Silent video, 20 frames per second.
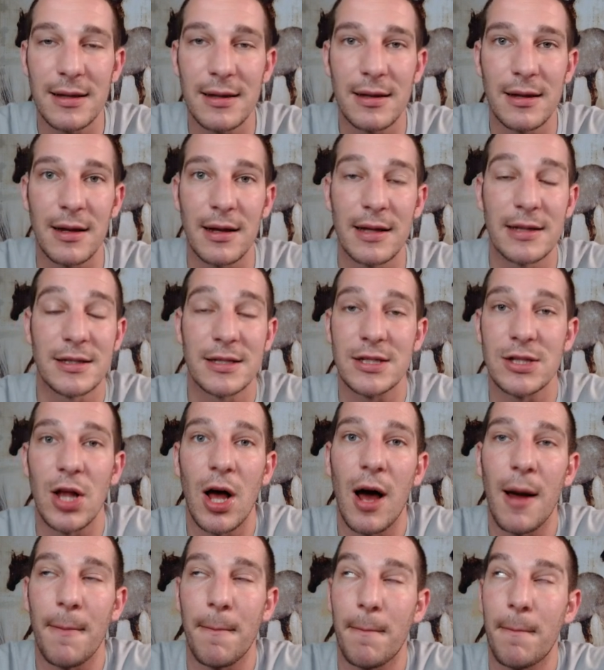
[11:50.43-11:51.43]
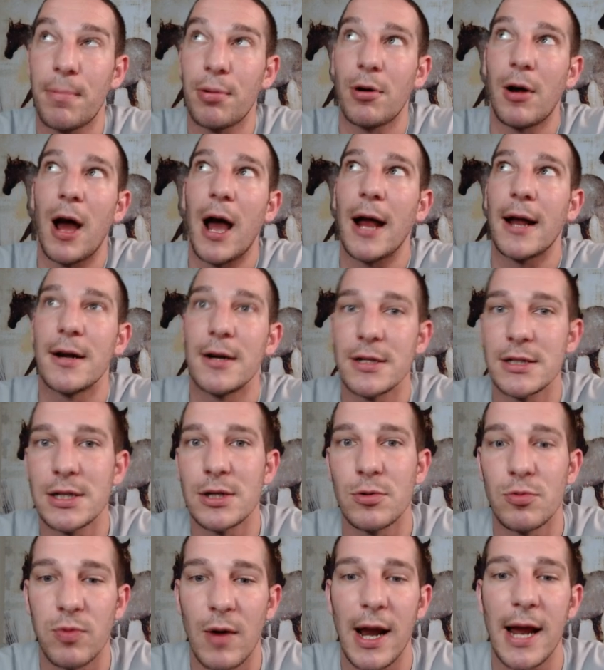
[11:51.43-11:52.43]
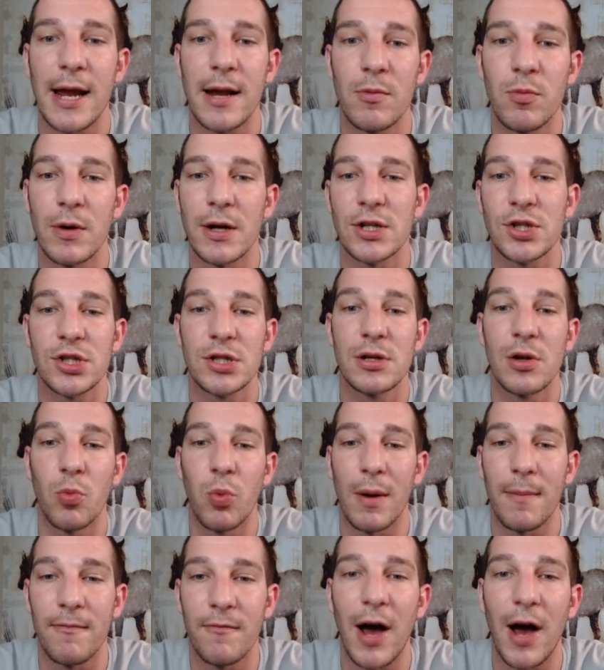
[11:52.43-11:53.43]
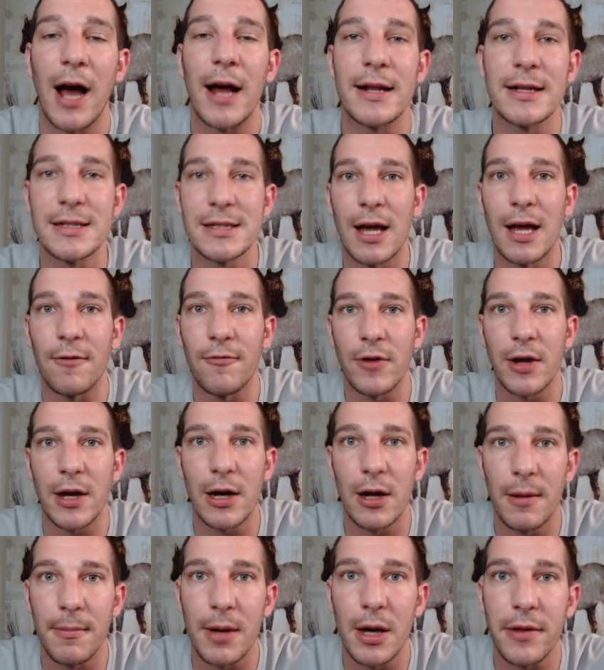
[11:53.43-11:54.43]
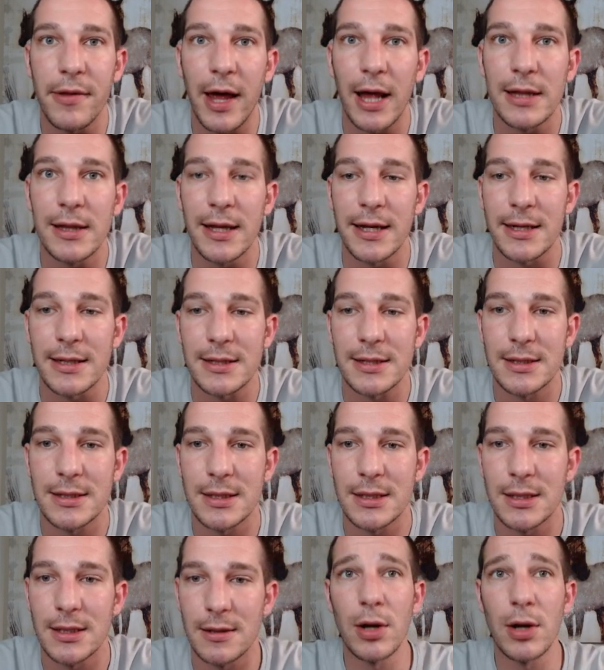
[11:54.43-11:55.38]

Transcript: in slot prior to raid, which the Whipvine is definitely going to be on that list.